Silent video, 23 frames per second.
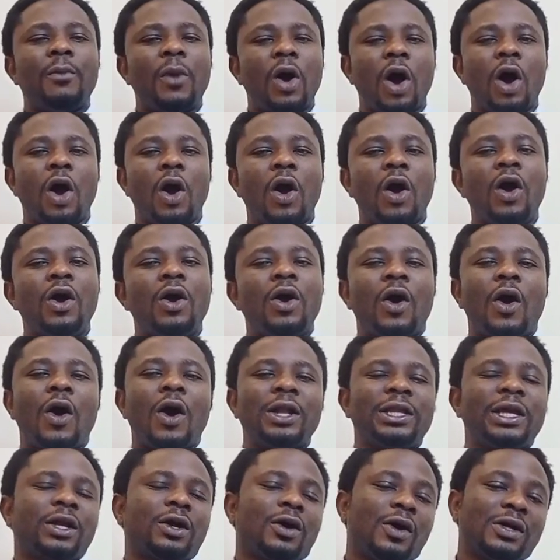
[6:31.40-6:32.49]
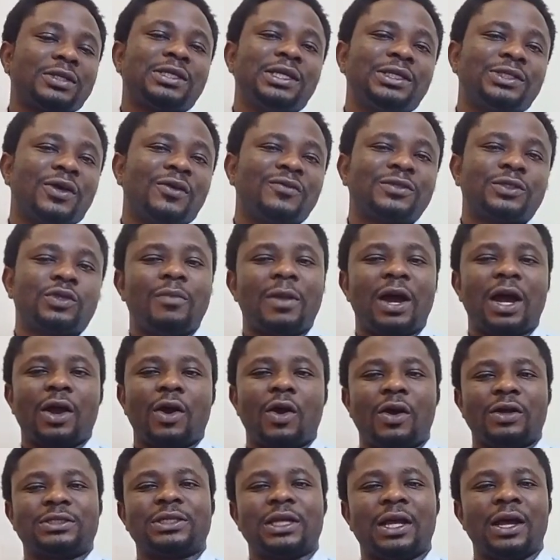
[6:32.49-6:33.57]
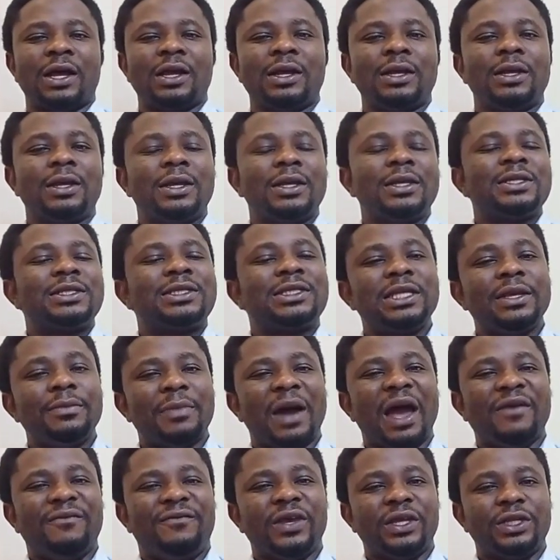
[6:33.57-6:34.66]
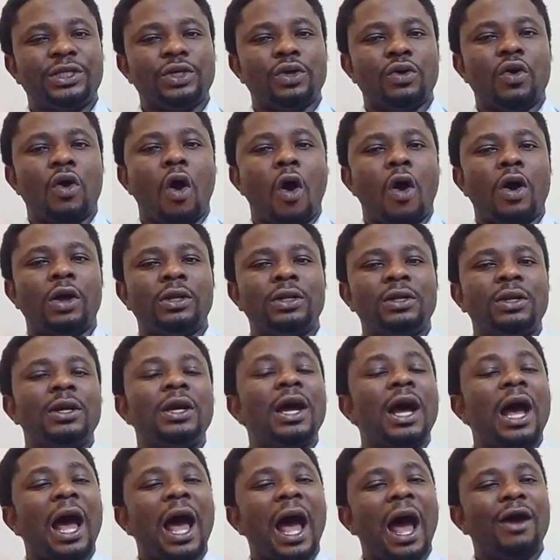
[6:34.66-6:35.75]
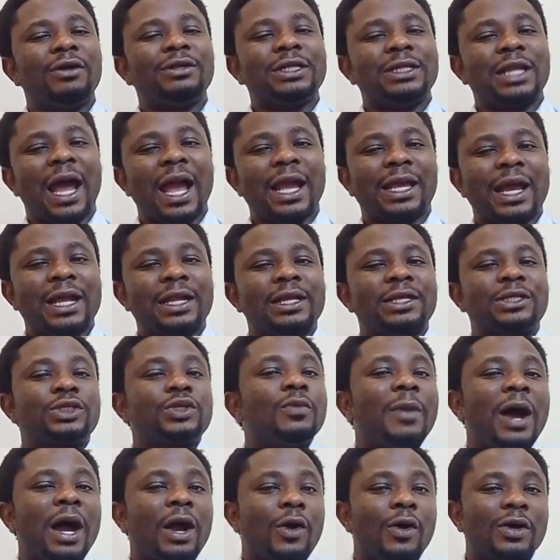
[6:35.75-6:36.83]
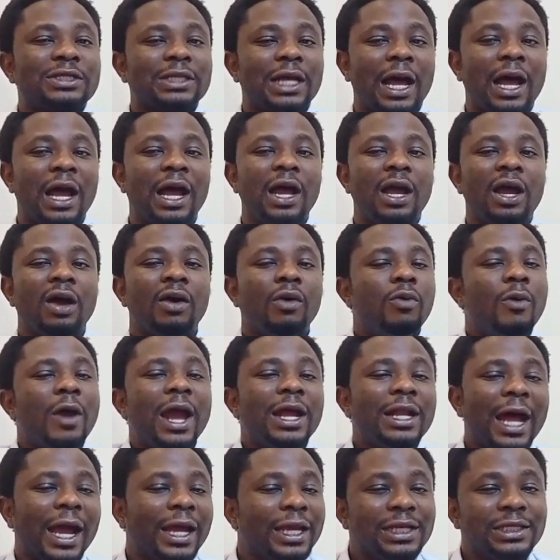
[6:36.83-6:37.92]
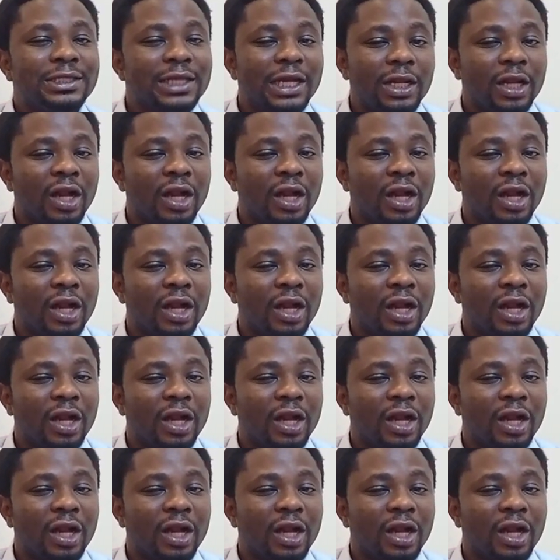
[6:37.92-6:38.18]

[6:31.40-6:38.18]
more on the causes of stomach ulcer, see my video on how did I get a stomach ulcer when I eat a